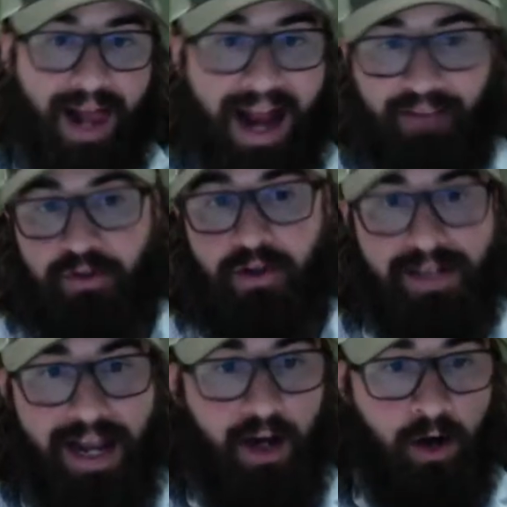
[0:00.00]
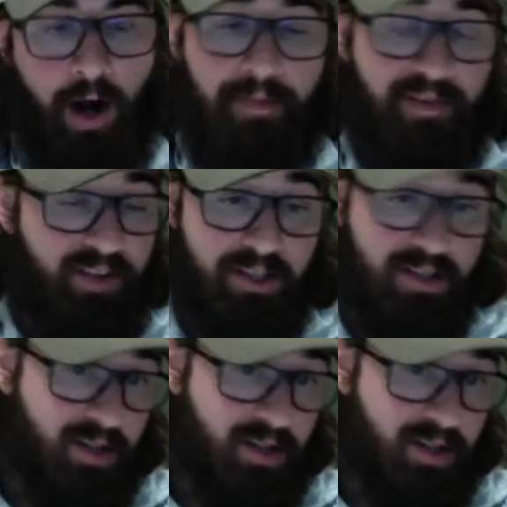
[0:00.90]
after a day of crappie fishing.